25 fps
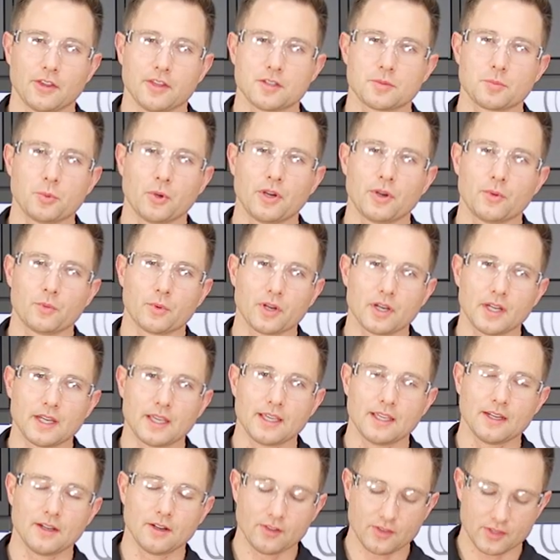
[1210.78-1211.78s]
at this point, we're going
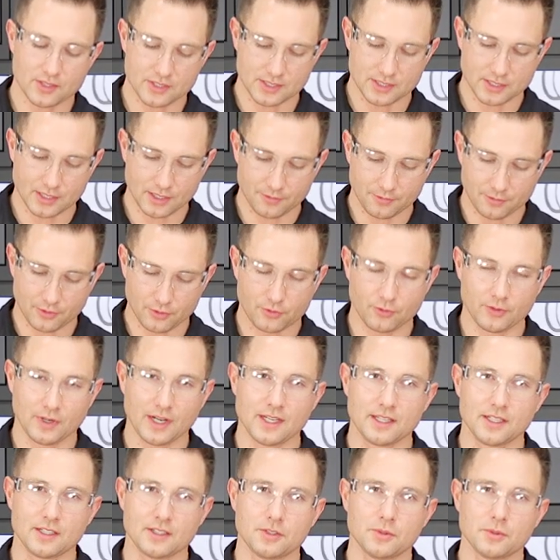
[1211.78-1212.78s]
to get all this stuff
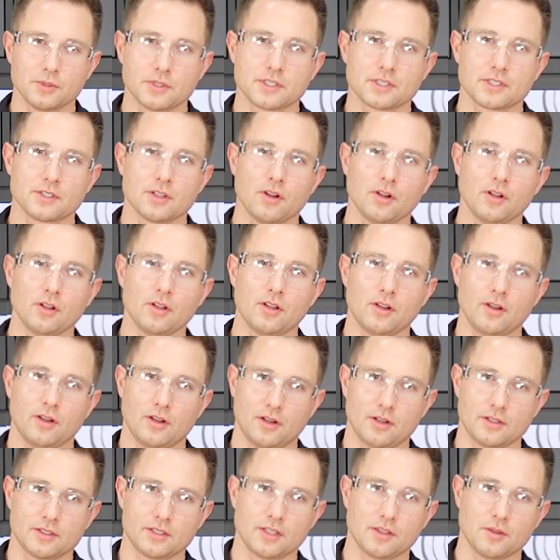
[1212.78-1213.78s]
ready to install
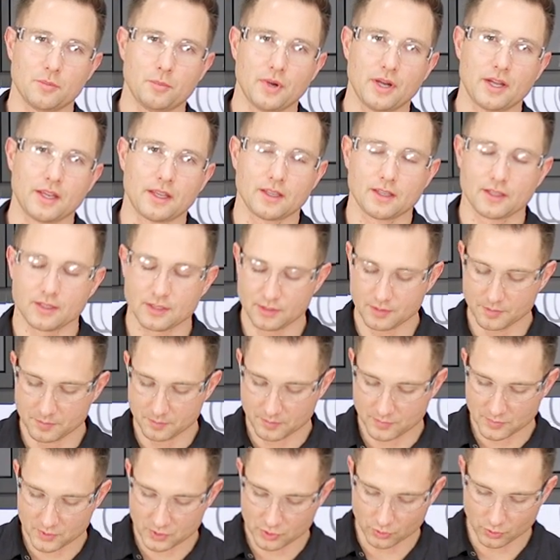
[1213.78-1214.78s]
onto the bike.
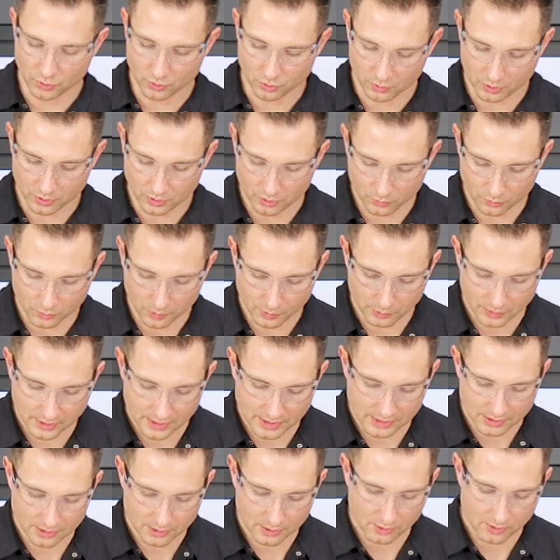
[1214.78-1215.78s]
So what we need to